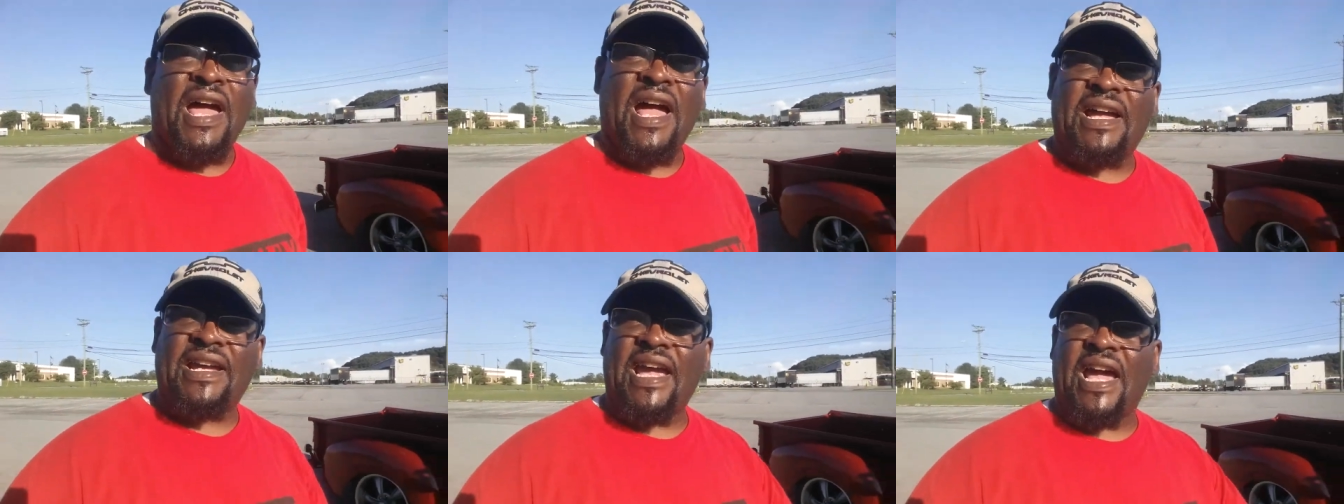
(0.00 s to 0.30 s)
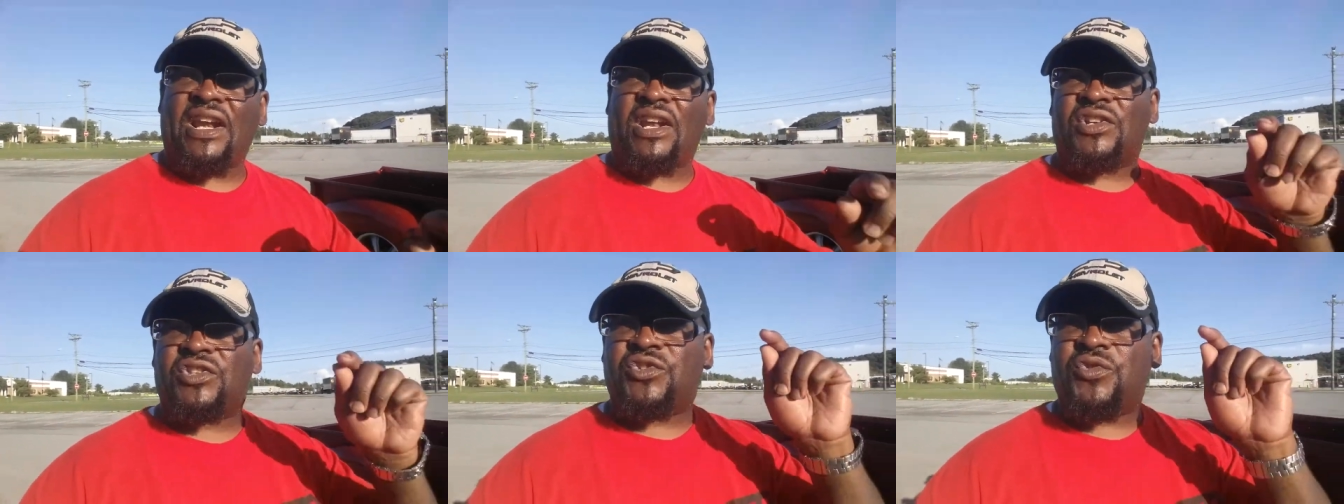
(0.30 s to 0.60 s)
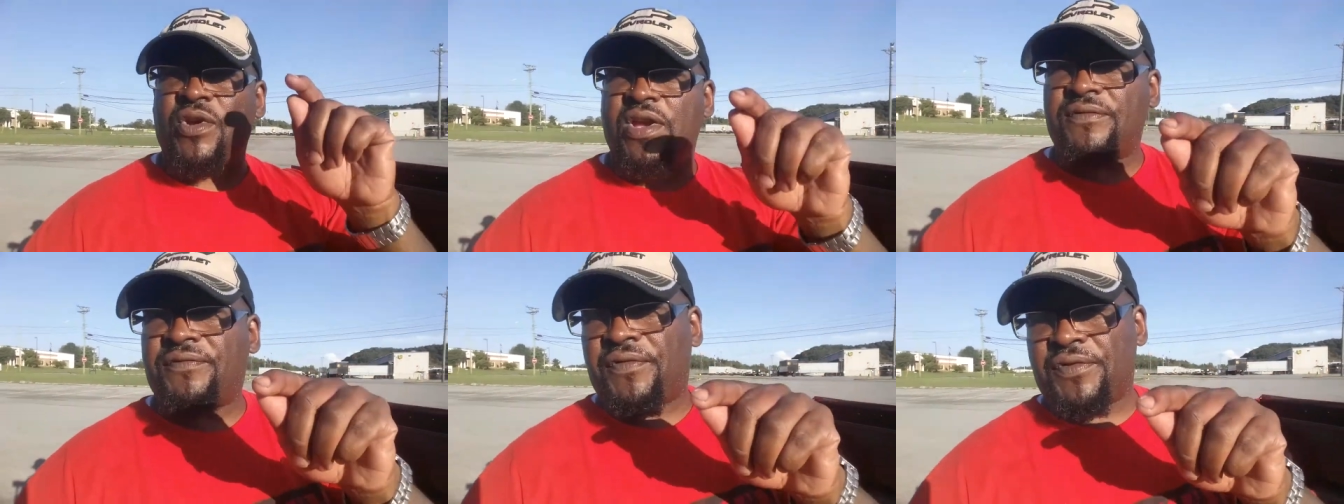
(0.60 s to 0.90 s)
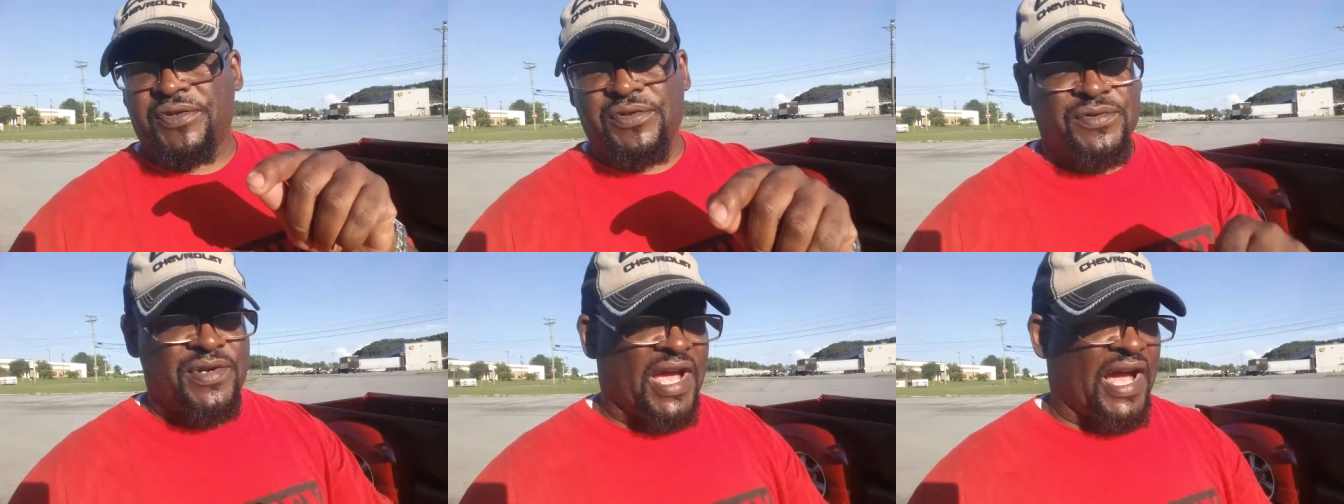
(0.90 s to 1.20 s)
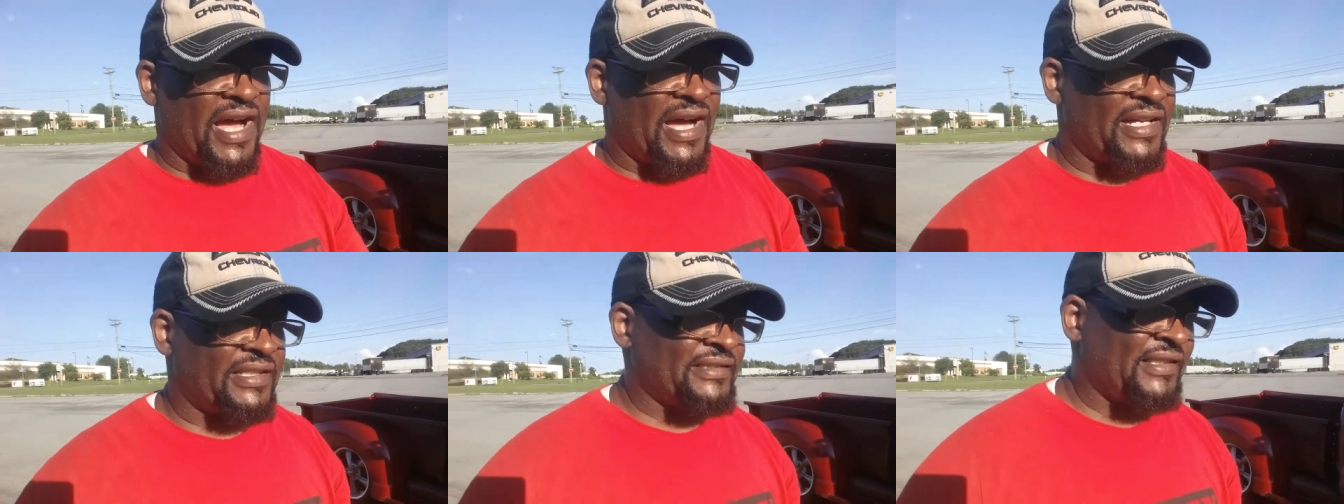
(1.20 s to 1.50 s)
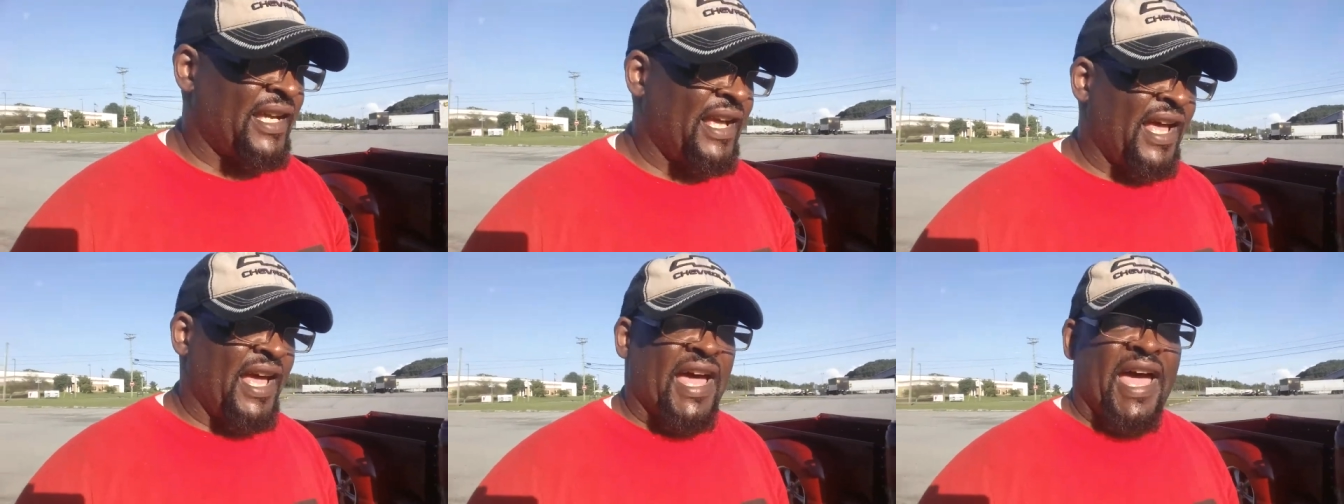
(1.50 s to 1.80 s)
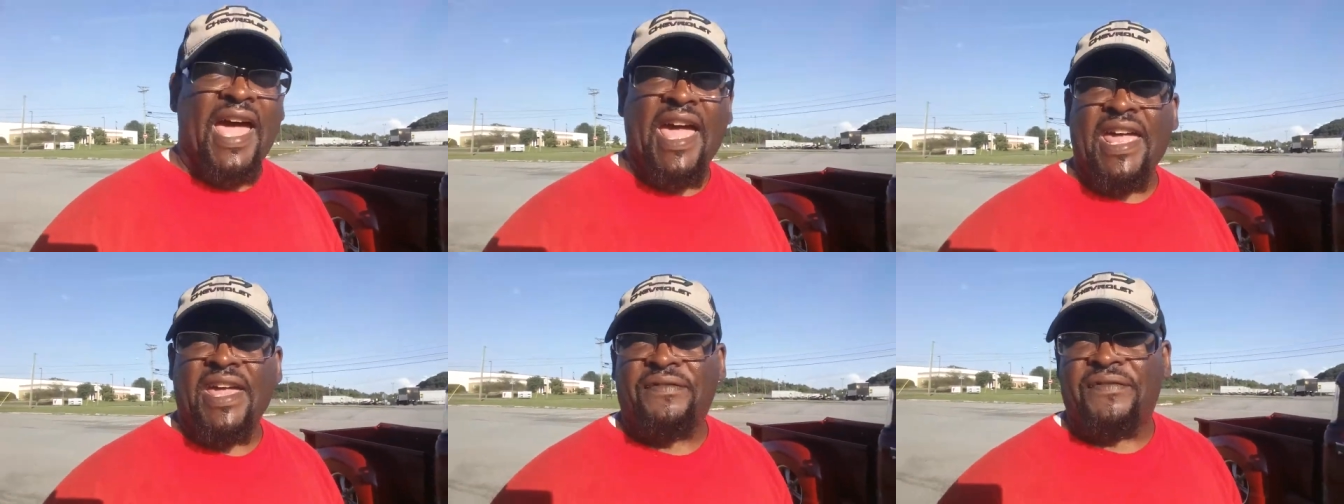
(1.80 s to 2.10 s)
I got a treat for you
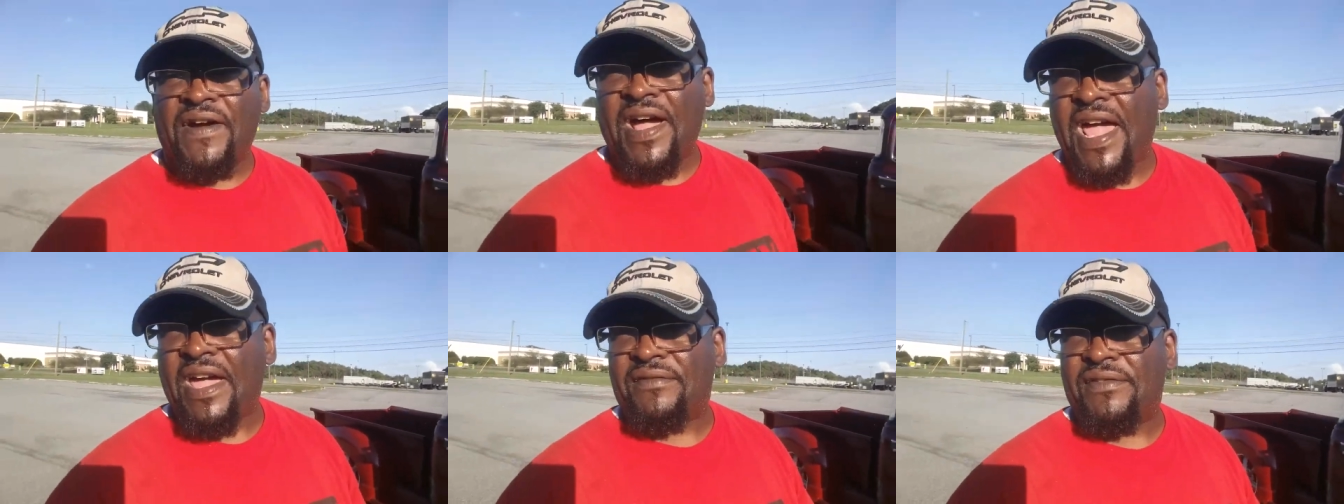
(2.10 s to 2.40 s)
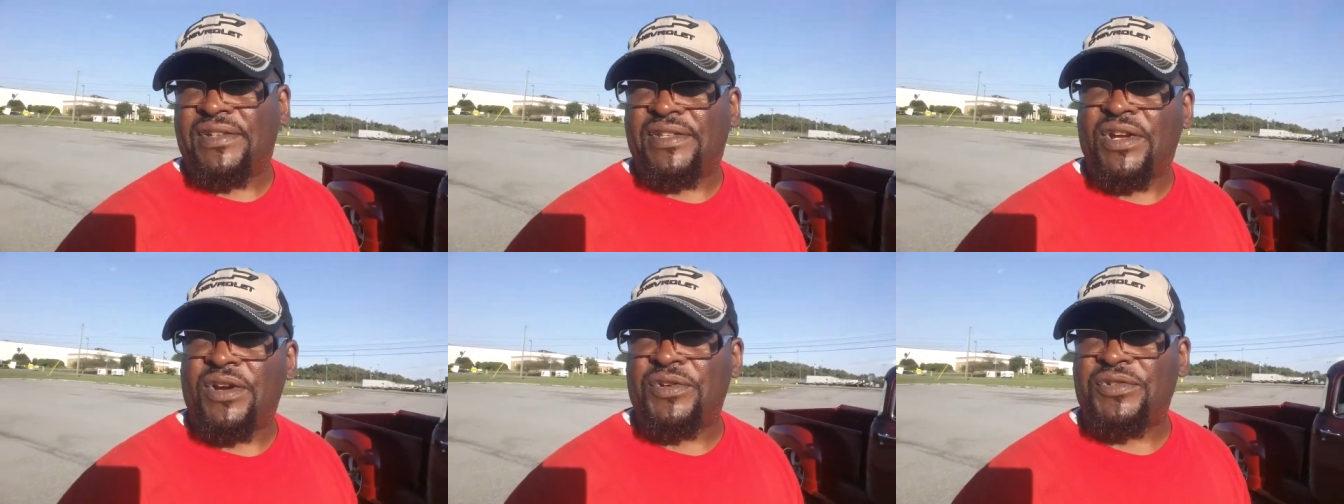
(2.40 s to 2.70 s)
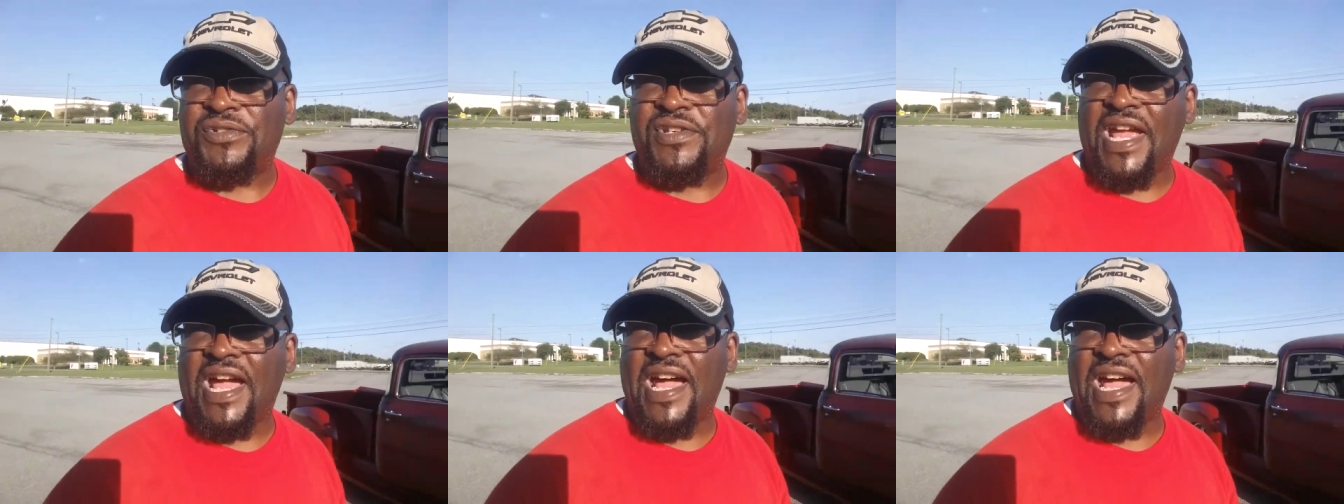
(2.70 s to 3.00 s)
guys. Hey, if I haven't told you